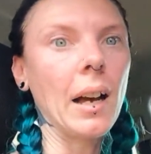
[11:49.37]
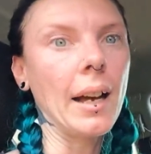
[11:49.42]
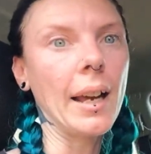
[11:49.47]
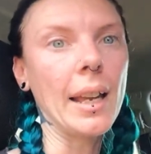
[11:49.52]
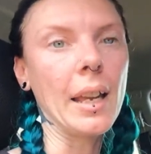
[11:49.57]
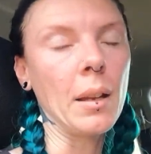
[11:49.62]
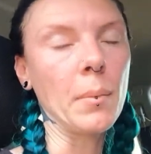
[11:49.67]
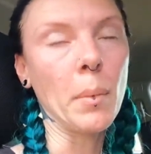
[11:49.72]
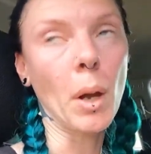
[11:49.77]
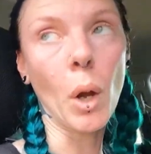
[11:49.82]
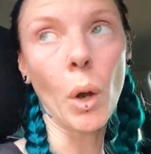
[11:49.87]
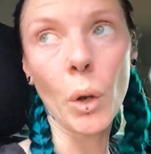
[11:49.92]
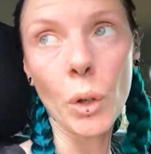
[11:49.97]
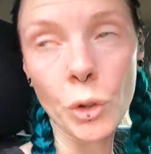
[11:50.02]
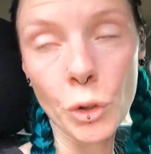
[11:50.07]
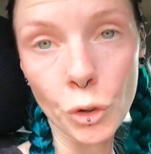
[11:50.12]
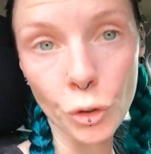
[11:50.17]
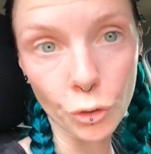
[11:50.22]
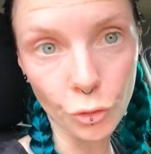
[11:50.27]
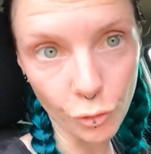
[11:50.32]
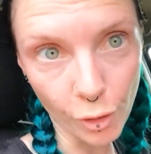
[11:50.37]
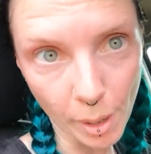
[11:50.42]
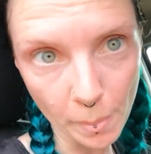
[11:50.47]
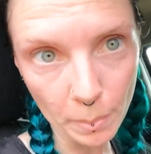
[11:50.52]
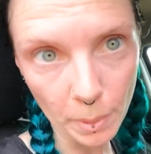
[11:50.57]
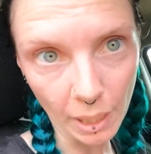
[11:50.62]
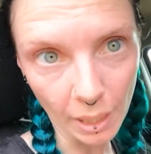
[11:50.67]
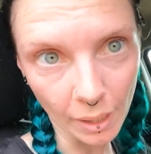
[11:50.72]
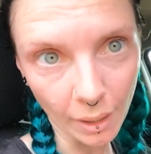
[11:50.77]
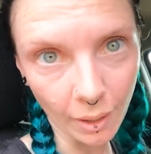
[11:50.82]
I am
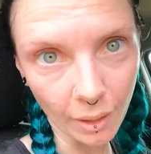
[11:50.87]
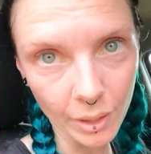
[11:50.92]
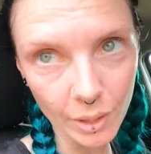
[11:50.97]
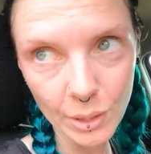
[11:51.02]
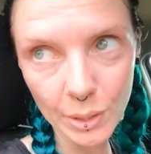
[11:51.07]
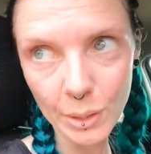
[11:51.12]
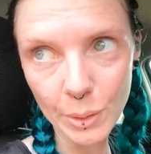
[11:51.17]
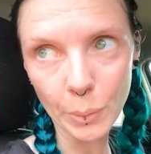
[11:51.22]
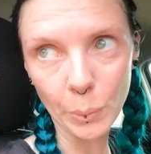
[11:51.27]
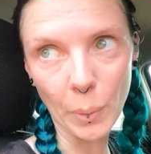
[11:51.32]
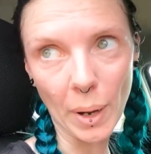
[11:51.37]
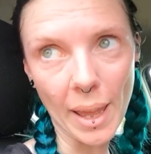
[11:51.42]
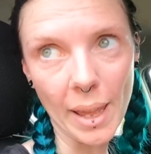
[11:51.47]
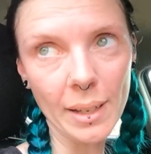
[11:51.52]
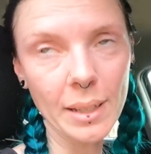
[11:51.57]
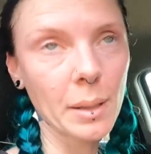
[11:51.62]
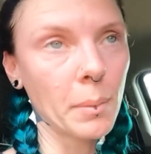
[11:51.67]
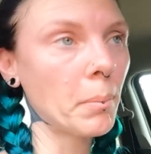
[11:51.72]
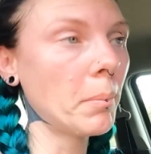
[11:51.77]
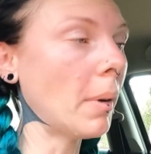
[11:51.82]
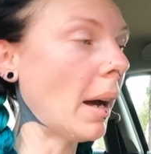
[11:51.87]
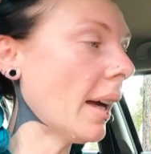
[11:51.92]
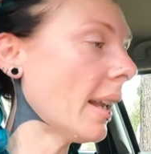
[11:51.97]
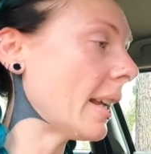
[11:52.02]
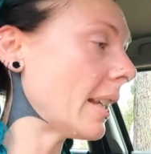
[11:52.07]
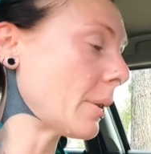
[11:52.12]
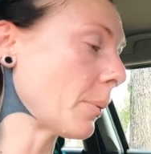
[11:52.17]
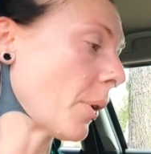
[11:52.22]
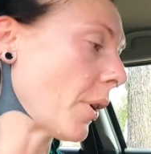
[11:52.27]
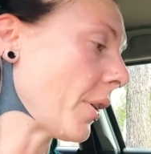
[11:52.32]
dripping sweat, but
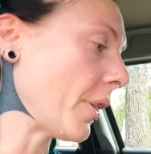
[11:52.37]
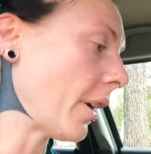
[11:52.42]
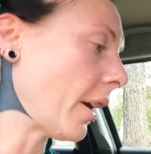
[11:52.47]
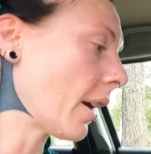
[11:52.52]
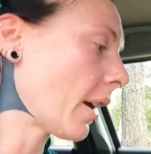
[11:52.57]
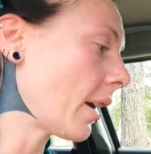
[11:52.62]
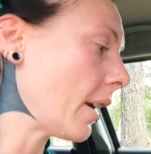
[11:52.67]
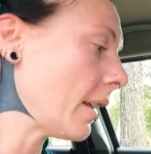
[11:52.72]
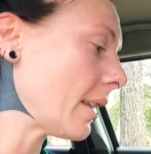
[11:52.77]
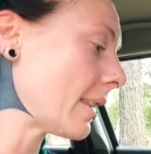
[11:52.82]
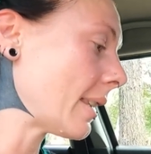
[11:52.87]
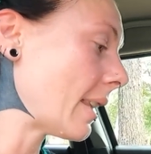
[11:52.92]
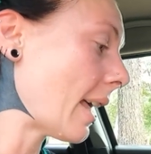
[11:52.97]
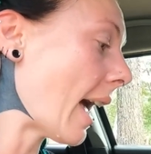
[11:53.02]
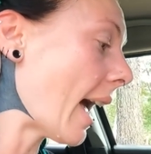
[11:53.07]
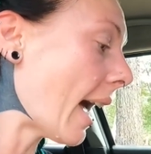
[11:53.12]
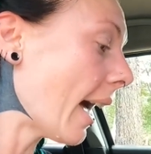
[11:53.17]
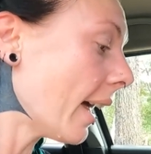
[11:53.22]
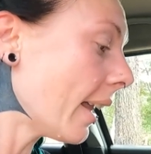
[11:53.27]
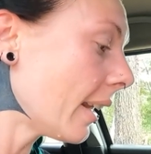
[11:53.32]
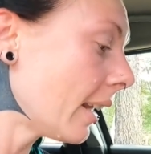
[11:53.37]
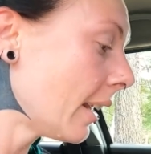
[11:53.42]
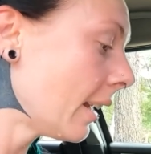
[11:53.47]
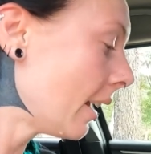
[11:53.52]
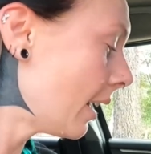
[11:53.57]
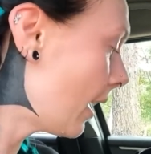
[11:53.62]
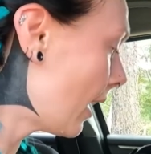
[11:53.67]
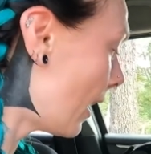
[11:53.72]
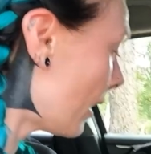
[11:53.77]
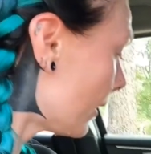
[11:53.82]
it's worth it because that
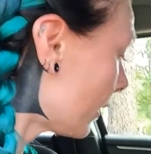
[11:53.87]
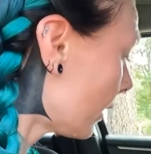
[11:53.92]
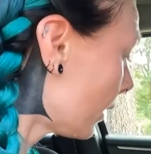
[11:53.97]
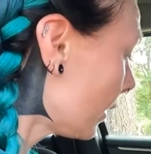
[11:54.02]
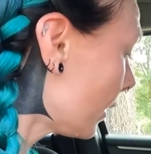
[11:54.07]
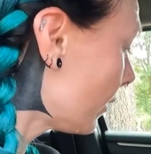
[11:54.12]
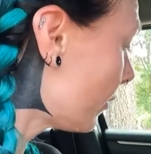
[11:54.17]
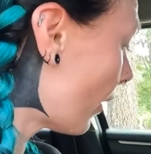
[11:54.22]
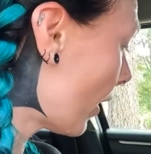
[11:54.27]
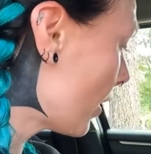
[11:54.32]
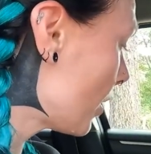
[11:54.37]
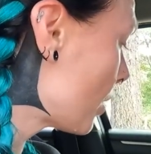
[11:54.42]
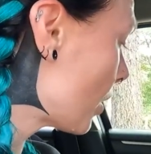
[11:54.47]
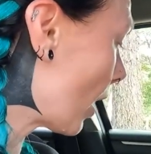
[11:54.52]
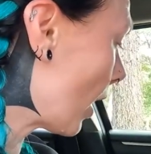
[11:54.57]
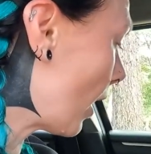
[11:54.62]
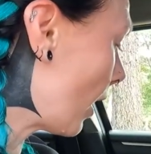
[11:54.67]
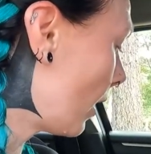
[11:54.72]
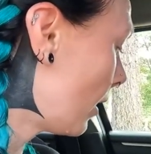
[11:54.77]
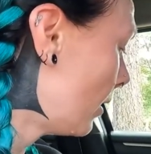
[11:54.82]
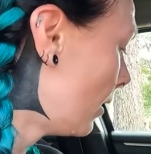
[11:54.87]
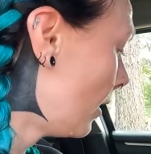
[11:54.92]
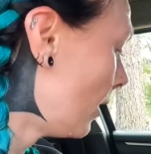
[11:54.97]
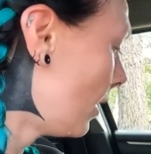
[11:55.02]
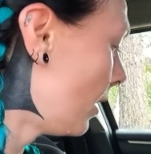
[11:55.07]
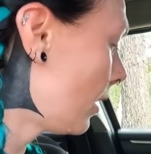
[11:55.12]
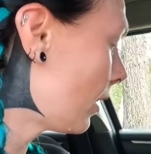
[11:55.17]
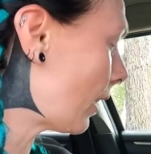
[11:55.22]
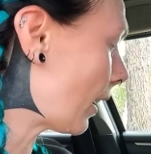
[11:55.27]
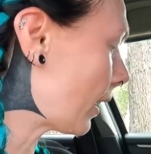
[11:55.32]
little adventure,
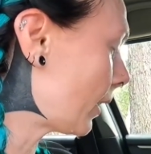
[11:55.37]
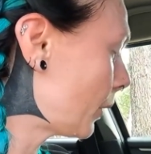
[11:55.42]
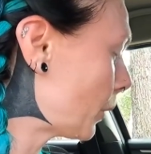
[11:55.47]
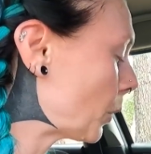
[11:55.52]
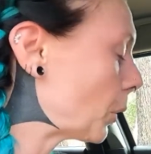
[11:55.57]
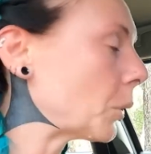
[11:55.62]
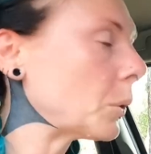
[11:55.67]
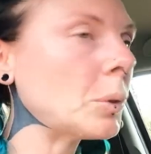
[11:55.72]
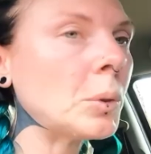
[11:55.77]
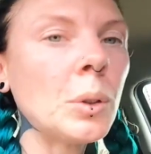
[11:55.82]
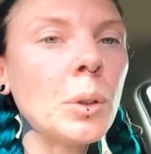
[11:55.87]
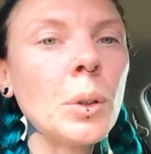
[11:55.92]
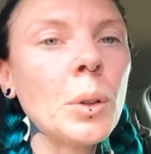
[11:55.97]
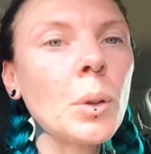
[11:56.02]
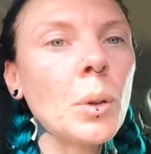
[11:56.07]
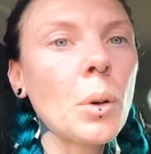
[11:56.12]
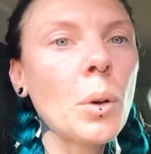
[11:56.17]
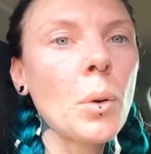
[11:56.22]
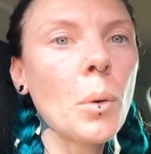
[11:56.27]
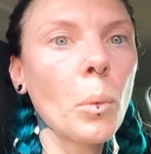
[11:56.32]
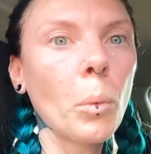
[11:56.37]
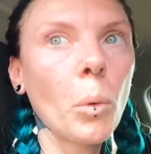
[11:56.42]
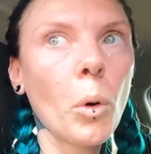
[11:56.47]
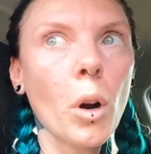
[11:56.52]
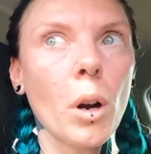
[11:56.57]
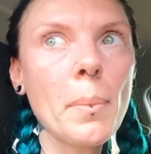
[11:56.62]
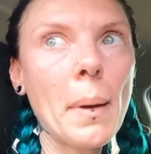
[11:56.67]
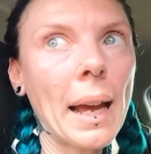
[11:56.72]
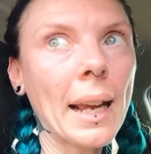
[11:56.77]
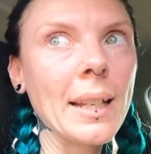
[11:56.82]
like a little
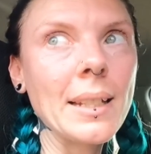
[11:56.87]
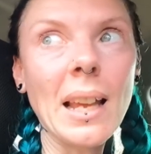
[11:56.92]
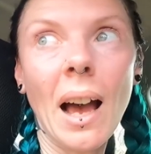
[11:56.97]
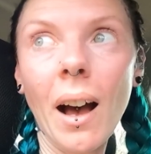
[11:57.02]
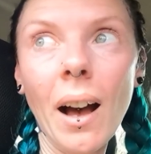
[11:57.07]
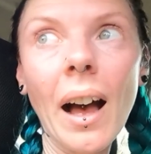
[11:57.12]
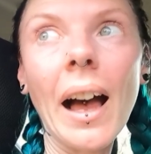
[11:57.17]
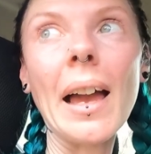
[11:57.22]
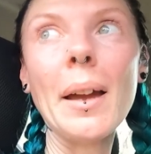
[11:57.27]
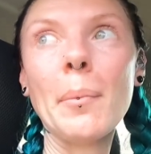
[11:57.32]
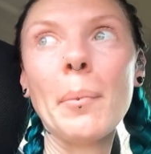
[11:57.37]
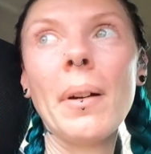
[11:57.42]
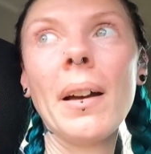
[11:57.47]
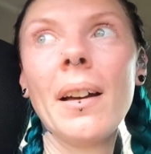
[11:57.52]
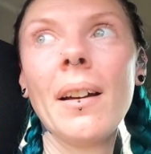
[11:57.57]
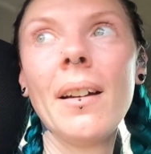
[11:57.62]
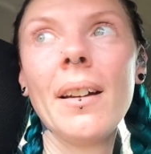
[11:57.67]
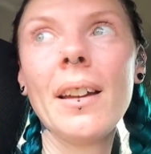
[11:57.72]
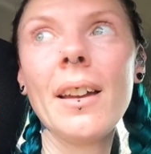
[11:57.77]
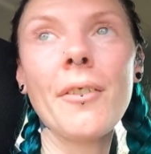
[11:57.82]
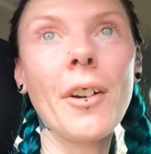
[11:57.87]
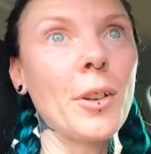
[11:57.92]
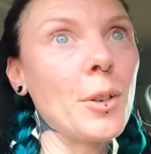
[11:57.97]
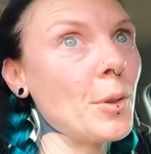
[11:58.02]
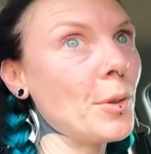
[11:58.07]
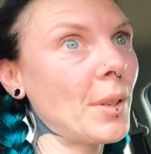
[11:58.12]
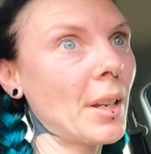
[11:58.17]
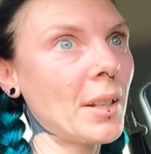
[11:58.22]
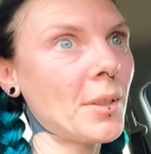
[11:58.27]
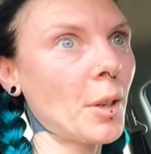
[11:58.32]
walk back in time, if I
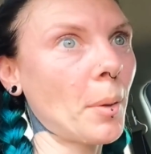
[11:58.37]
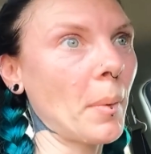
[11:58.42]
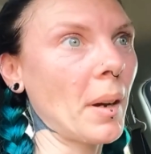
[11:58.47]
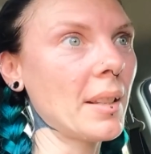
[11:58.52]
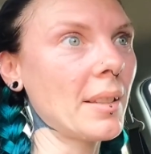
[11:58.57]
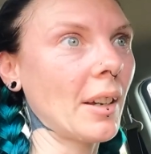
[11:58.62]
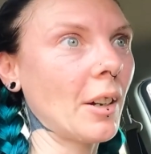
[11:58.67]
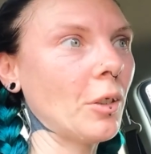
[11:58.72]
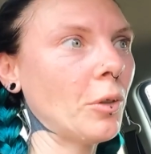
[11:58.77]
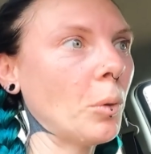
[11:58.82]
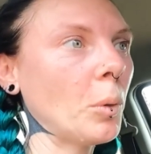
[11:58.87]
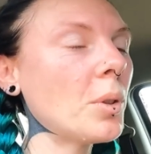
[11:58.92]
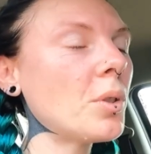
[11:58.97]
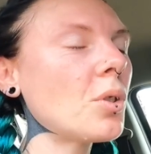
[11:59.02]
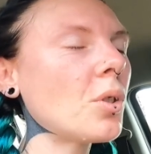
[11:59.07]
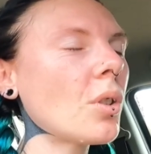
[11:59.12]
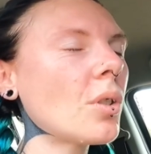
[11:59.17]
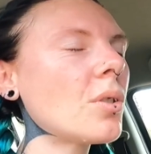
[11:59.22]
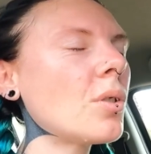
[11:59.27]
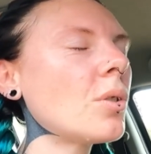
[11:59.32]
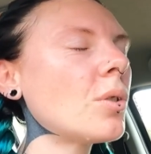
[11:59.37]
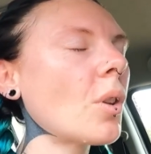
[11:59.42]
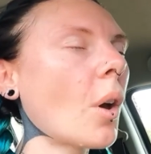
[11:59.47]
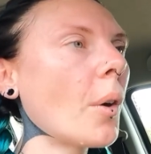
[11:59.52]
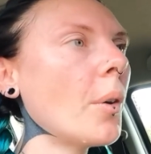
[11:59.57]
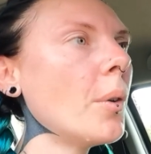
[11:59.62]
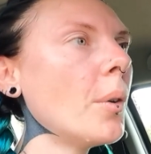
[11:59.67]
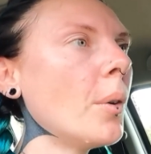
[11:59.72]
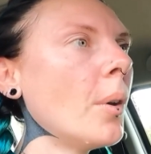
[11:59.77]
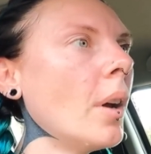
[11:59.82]
do say so myself, was just
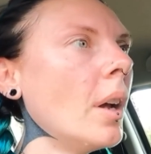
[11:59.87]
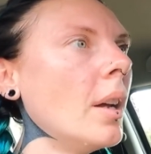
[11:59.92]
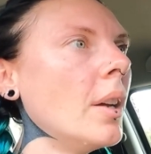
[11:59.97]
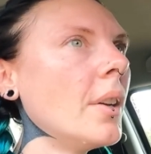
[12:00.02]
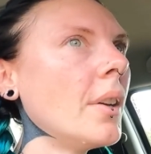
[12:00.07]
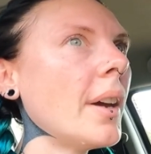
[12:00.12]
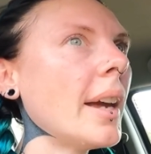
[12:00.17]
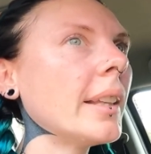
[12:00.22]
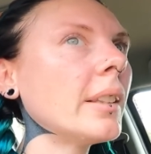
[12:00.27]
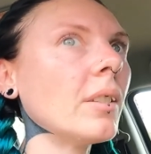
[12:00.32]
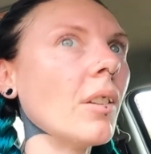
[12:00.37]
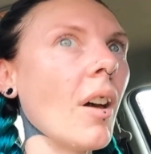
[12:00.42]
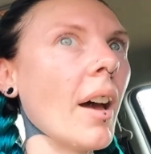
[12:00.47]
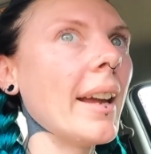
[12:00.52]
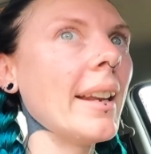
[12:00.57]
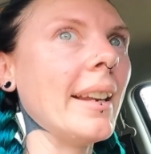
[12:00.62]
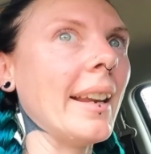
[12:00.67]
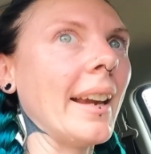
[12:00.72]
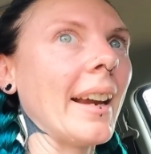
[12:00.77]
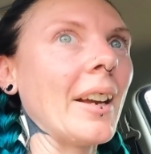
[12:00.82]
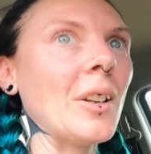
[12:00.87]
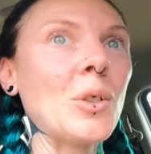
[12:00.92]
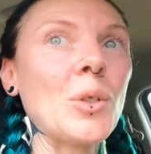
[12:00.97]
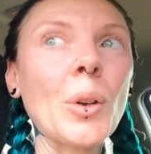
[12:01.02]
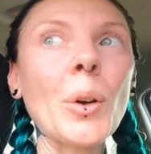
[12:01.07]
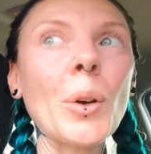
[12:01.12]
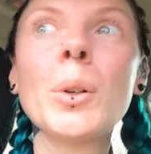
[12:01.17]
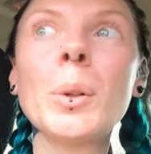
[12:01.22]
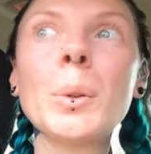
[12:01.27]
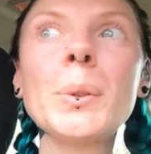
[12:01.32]
so enlightening and
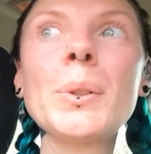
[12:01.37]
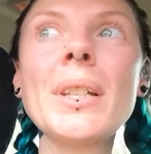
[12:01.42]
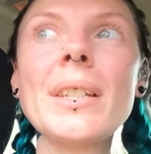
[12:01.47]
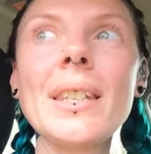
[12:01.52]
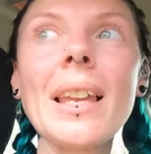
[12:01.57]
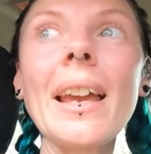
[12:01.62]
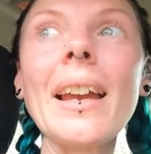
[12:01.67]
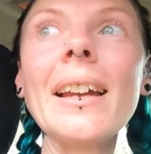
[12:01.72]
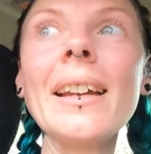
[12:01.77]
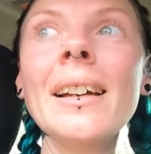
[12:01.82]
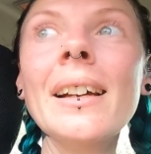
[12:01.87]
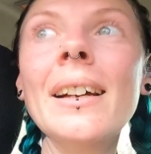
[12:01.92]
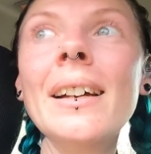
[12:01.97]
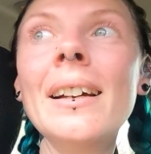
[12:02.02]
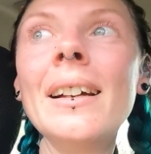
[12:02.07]
cool to see.